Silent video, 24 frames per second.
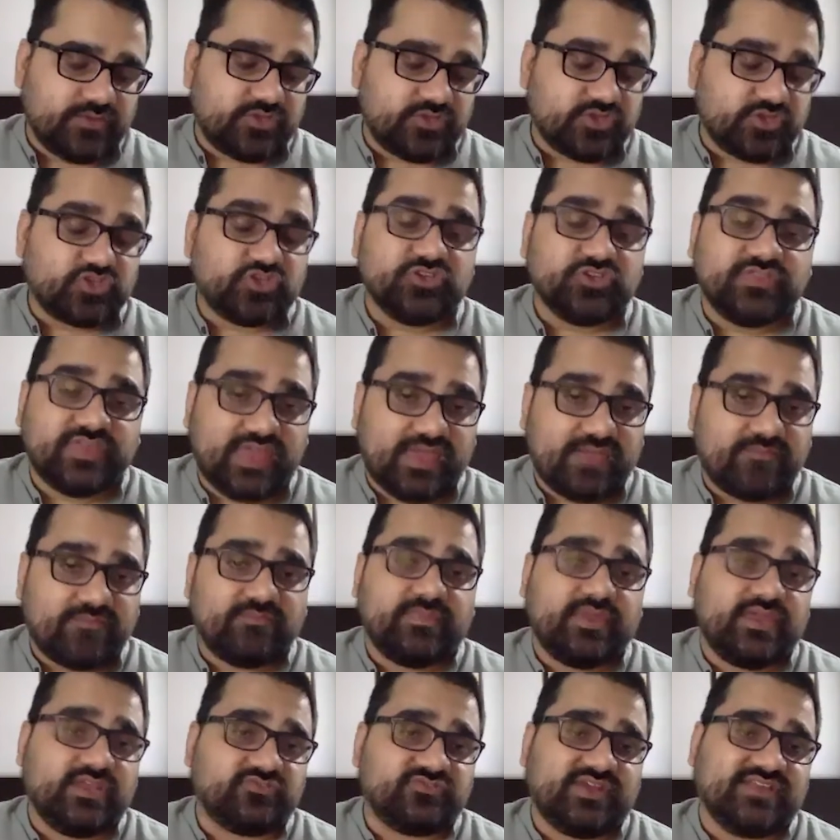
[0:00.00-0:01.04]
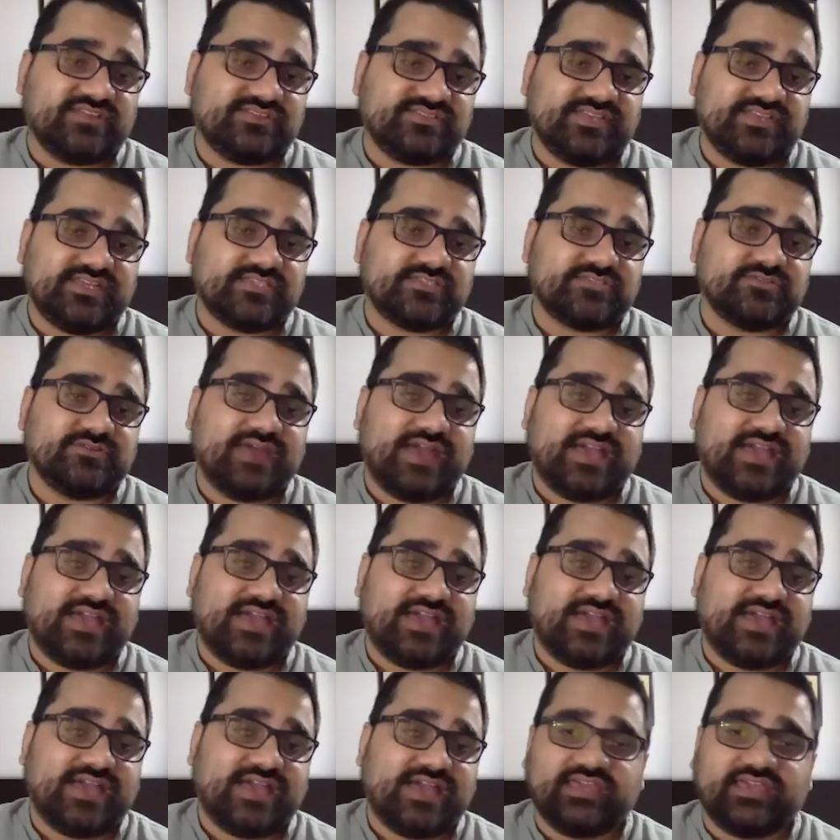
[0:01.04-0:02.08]
To them, it translates to
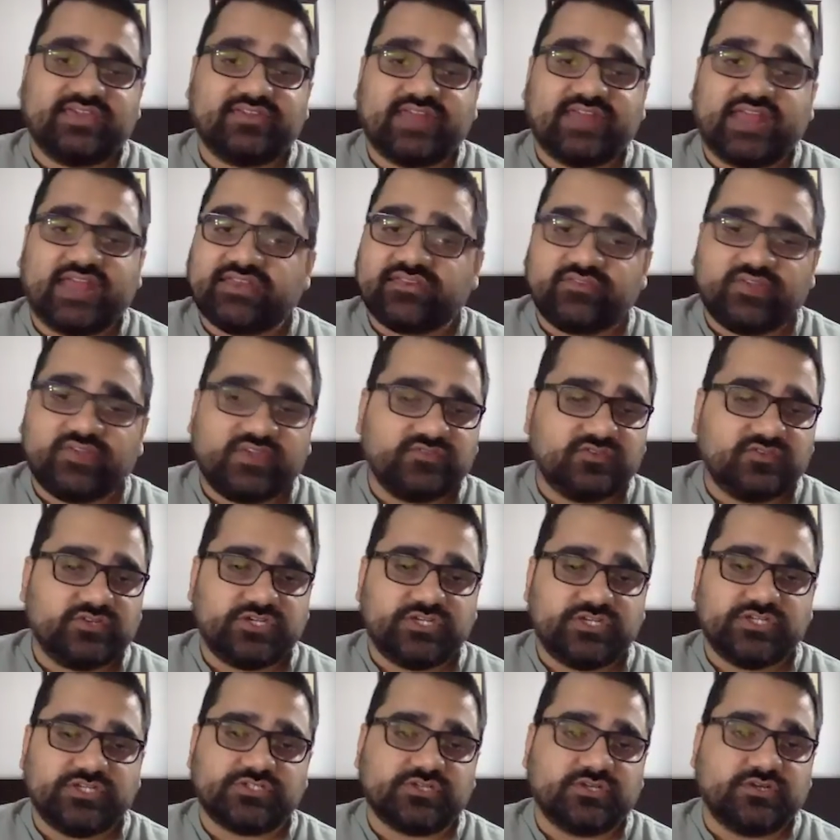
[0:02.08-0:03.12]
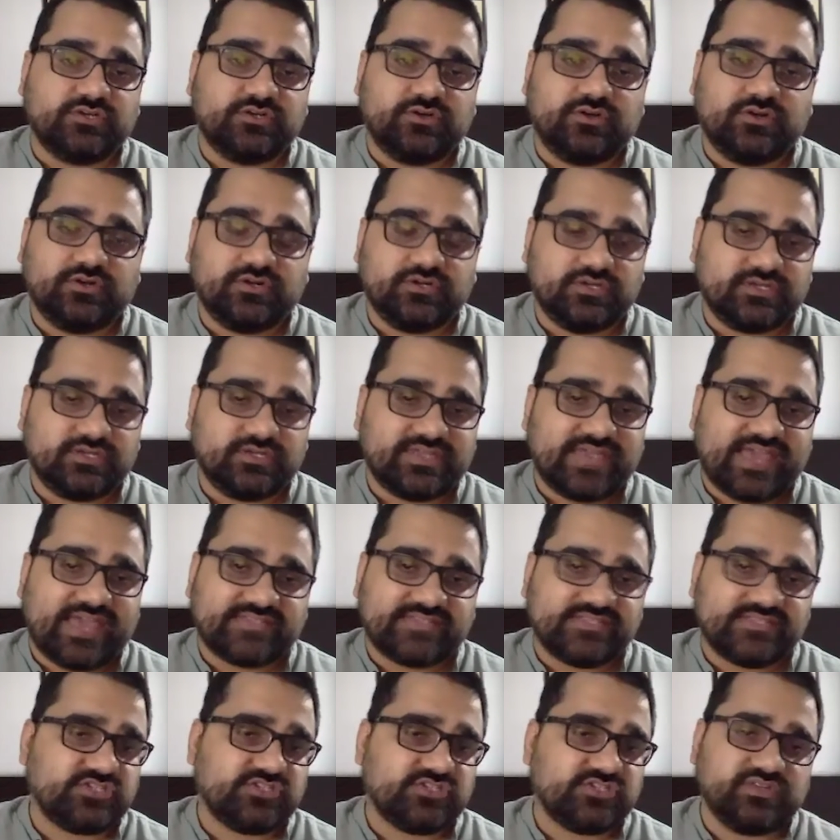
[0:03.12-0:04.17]
actions like rent waivers or
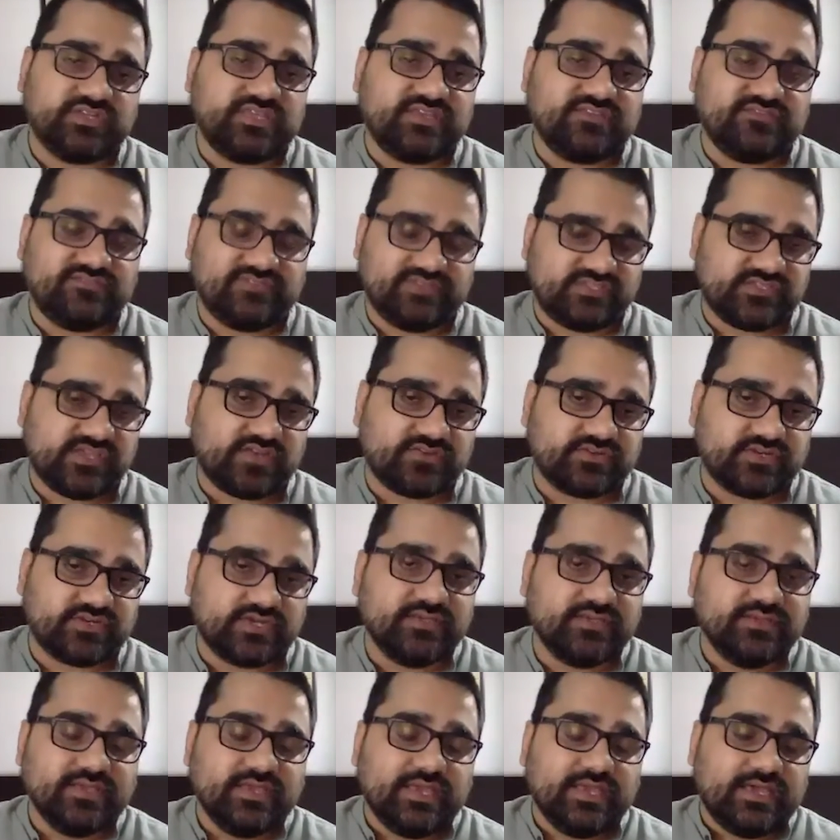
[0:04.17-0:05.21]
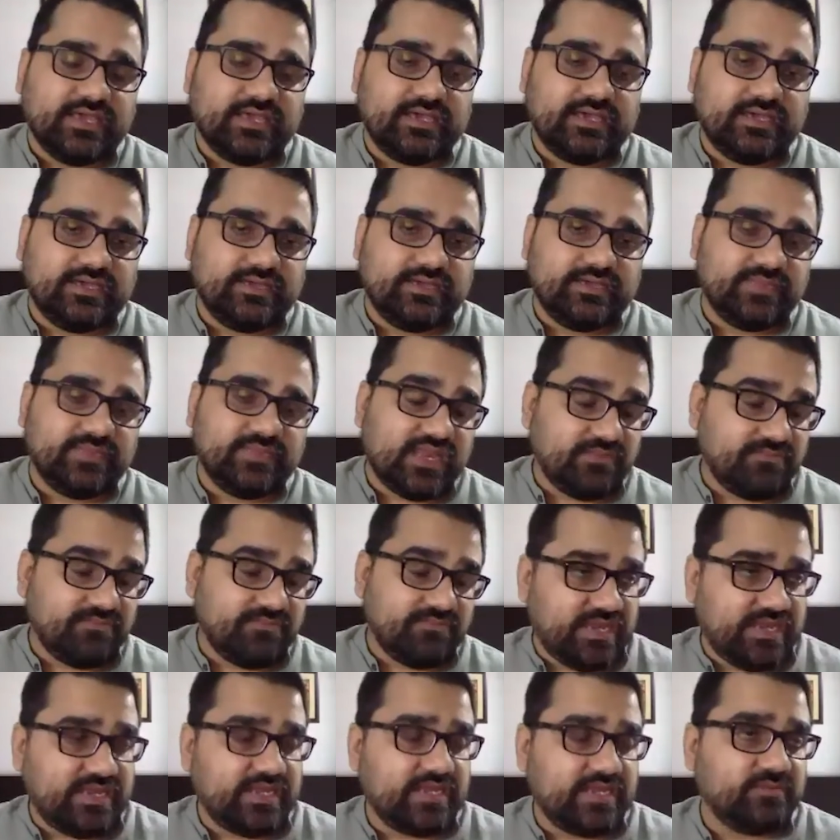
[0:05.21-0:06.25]
taxation relief, etc. In
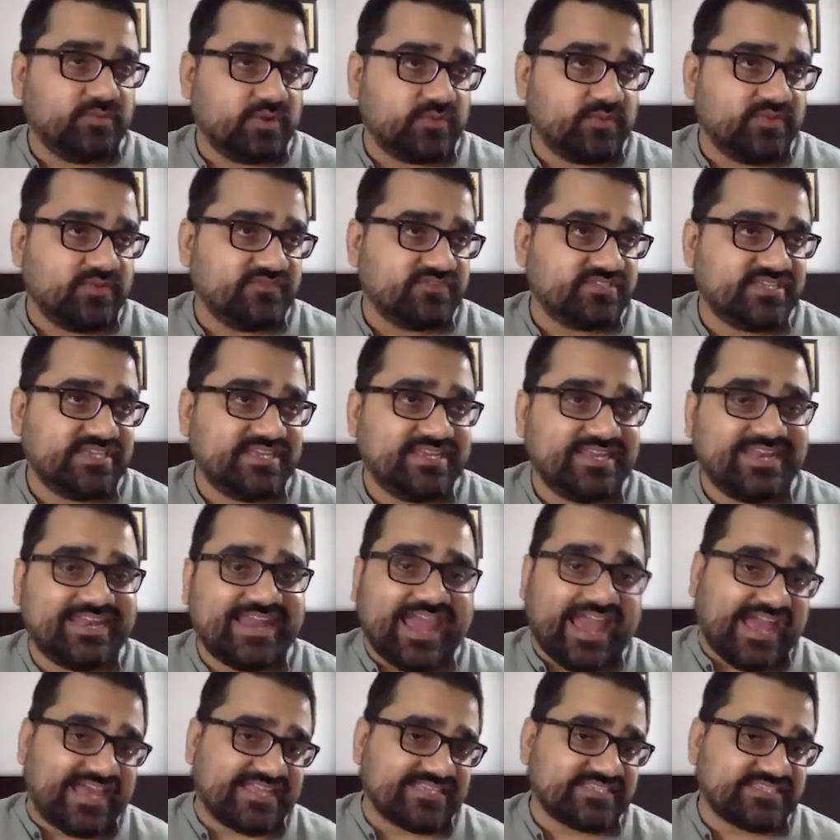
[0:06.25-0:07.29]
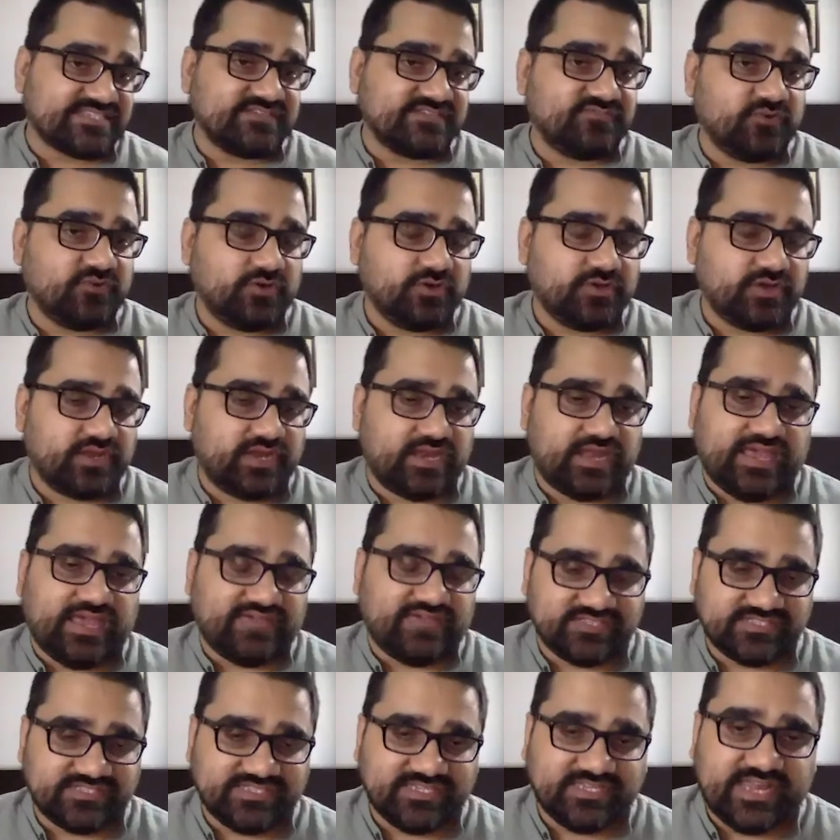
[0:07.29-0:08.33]
media, what we've seen and asked for, and I
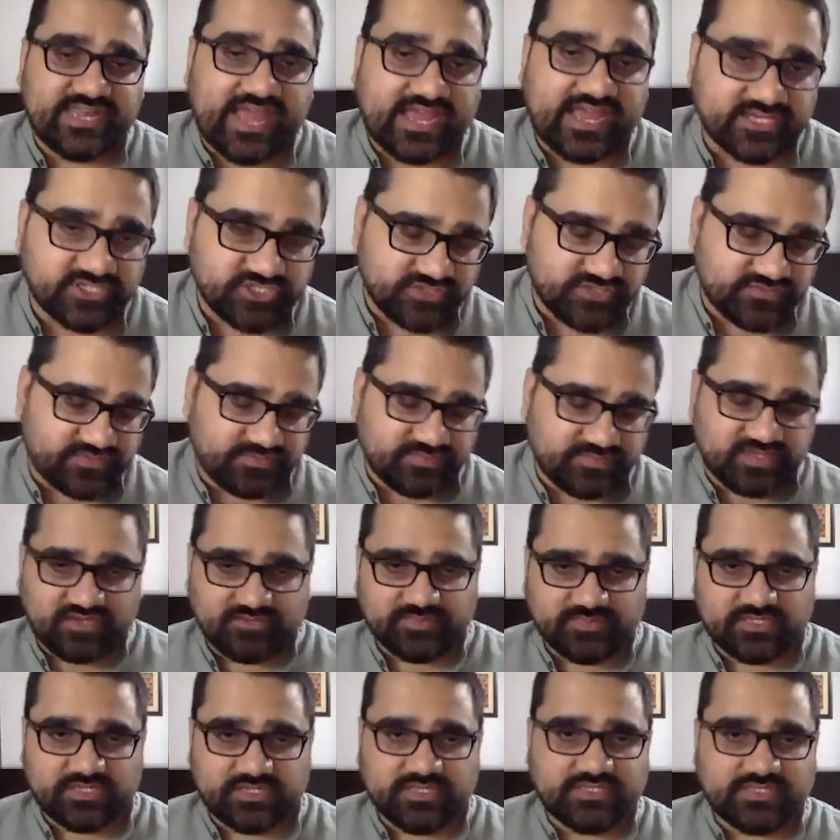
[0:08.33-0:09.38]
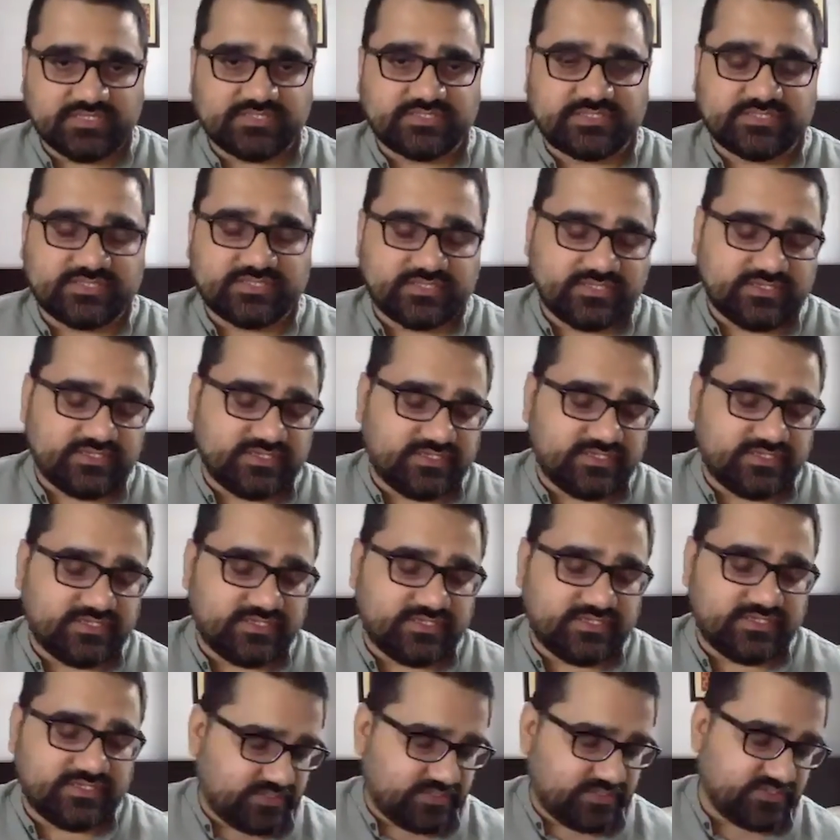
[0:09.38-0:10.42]
haven't seen action from the government on this
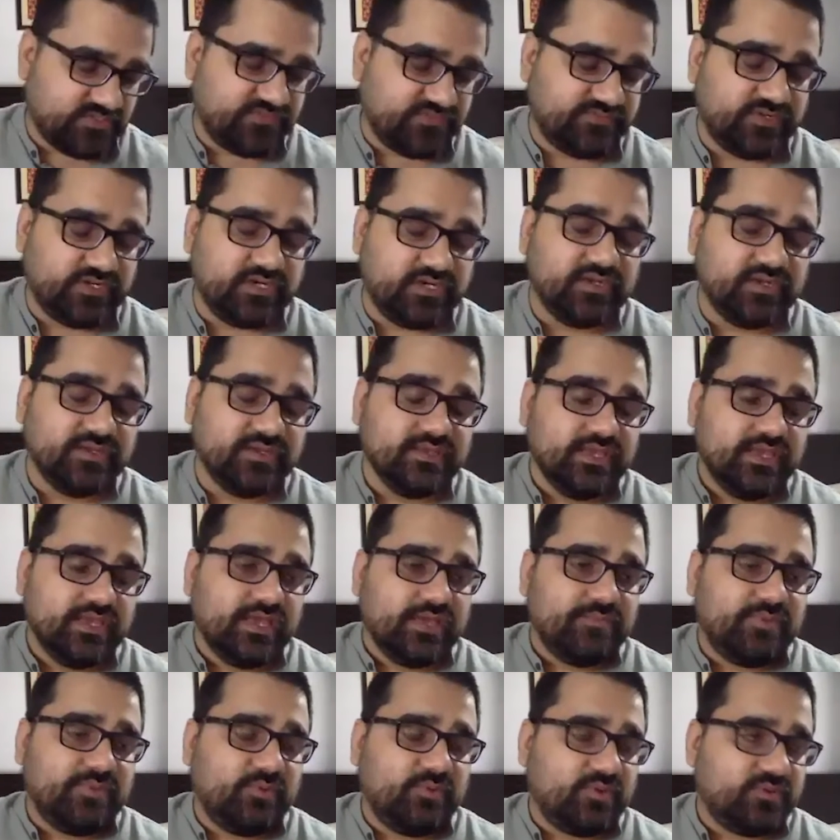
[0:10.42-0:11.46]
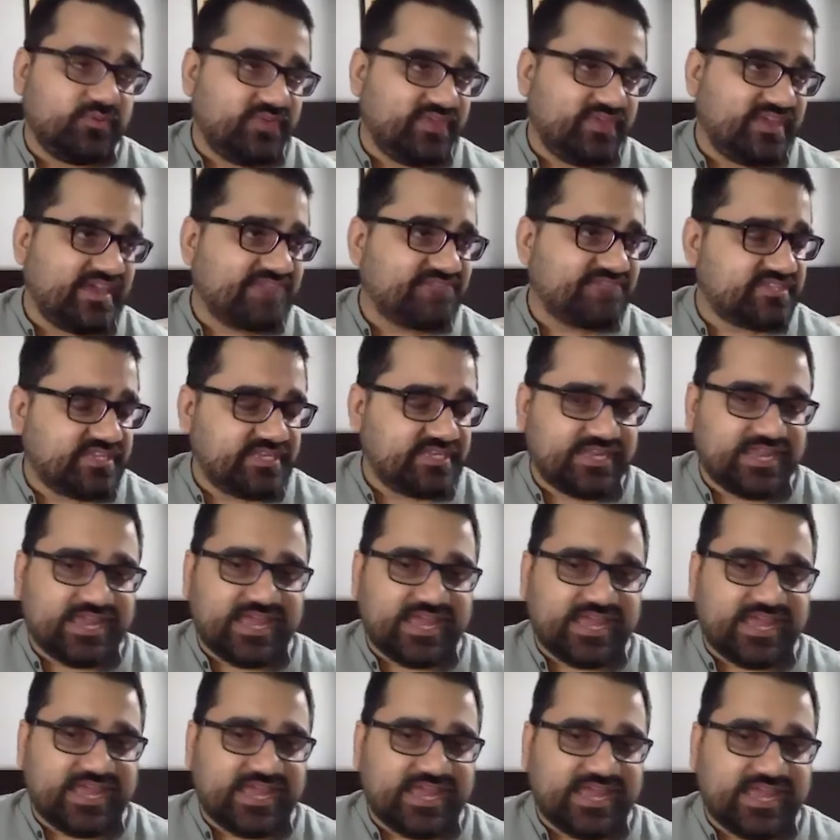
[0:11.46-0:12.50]
so far, but what we have seen and
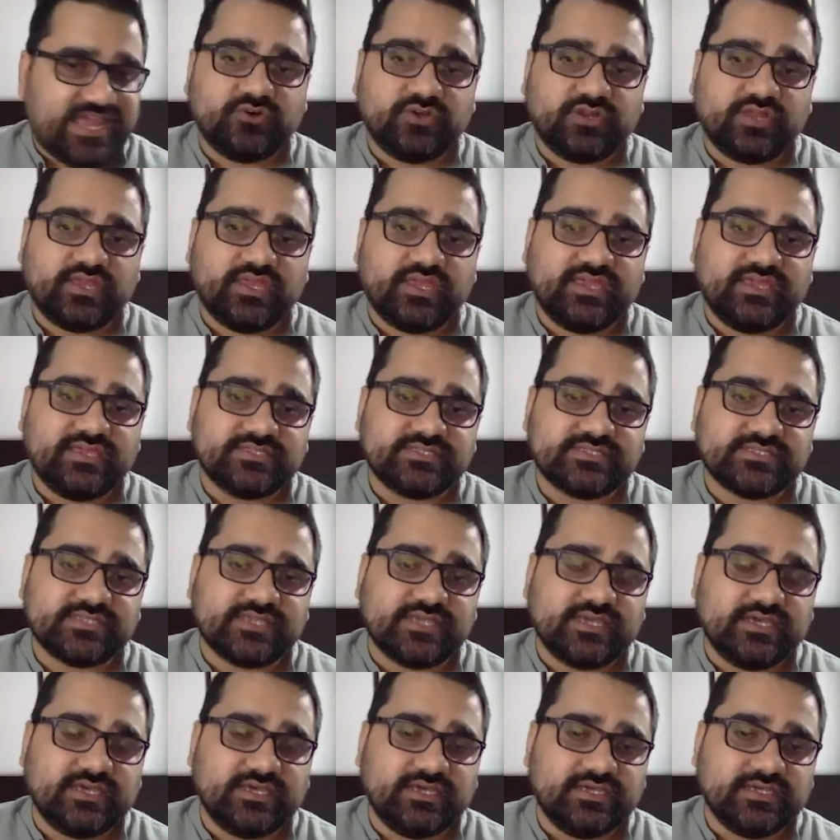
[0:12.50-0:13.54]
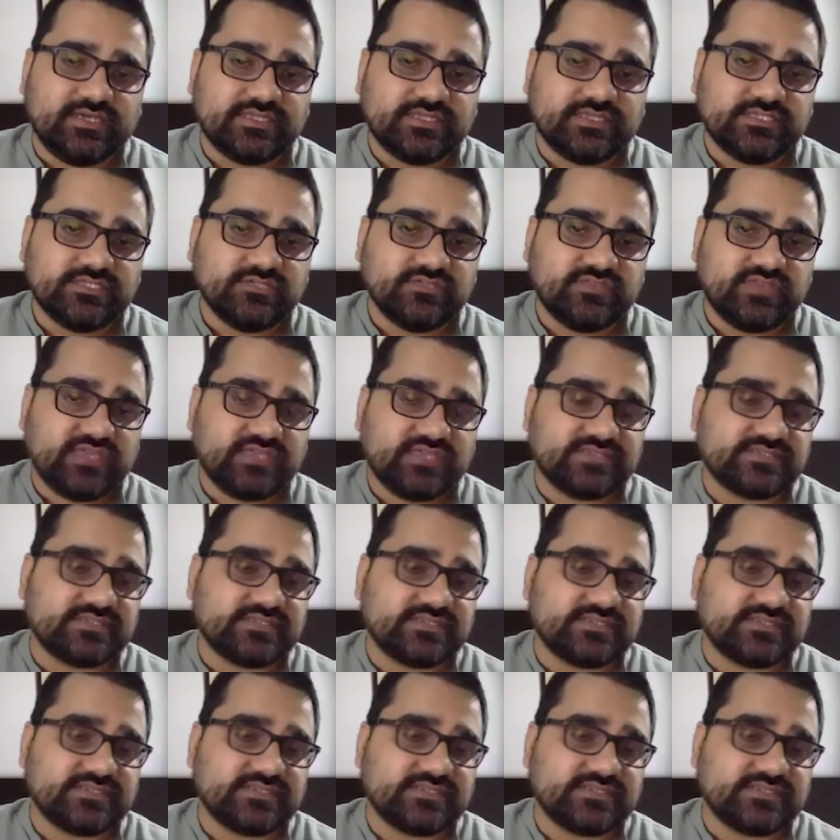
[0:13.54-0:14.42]
asked for is two things.